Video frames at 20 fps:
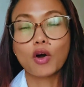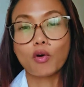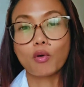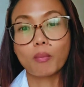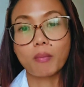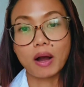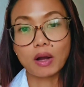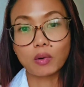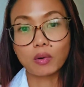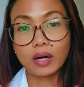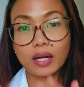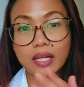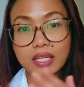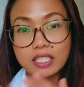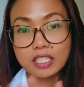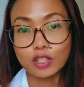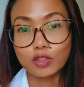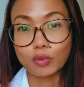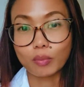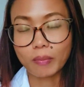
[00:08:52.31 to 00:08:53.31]
Kung bago ka lang
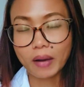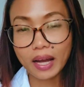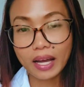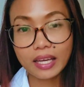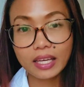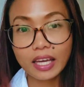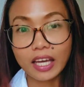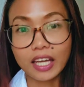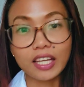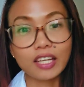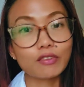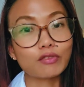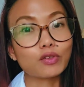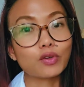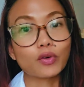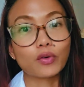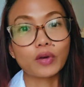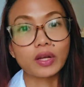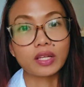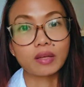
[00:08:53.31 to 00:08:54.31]
sa Dubai, and if
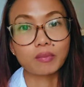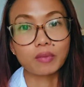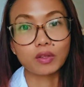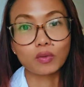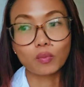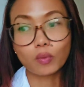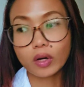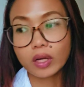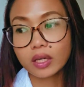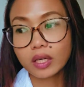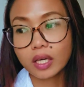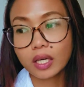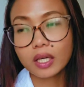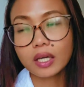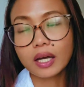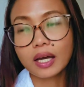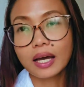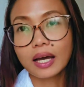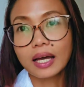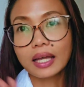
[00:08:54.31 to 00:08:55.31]
you already been
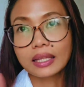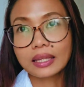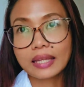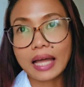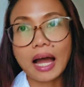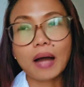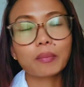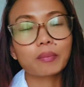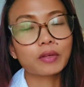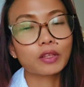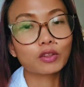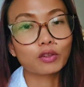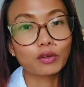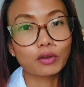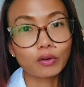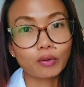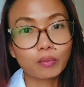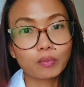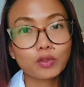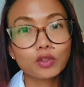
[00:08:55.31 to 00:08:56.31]
working, tap into
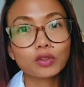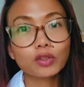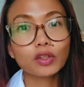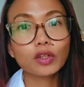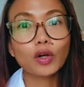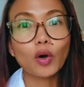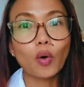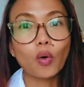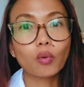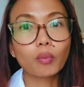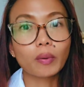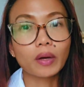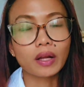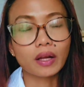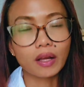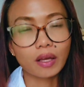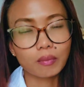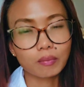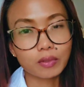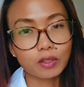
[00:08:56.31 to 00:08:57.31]
your computer,
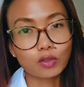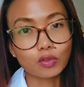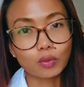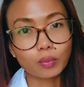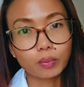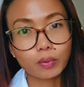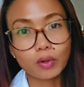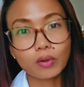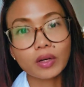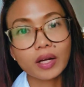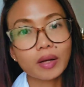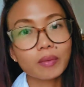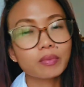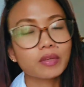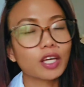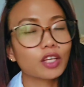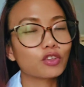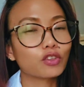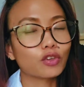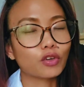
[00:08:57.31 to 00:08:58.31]
open an MP2
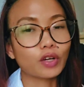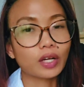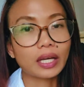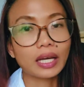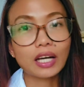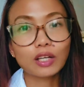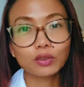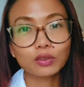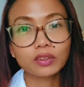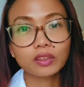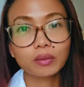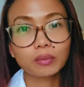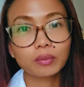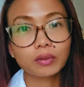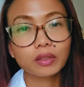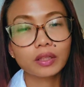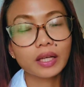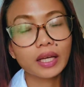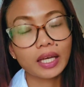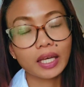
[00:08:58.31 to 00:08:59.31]
program, get your account
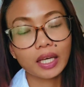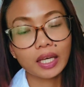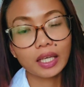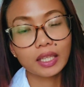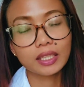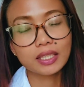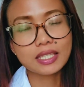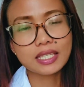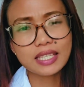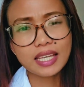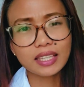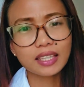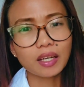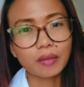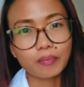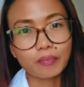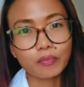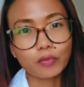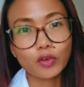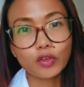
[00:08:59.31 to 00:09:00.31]
number, and set
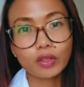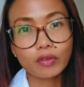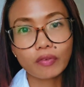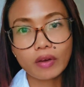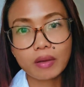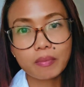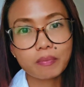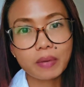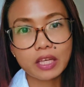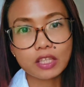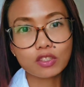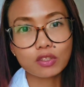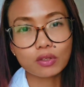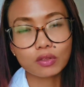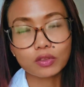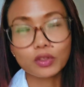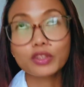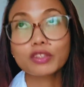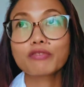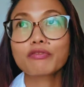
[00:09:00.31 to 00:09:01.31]
up 35
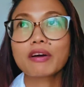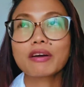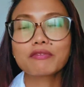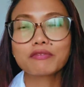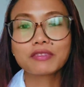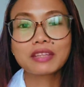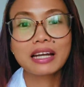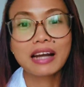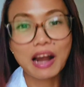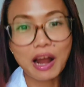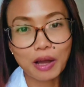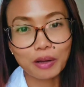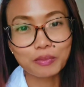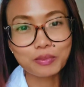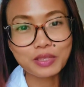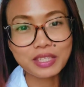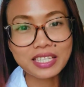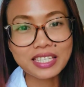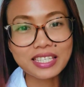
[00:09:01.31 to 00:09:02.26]
dirhams.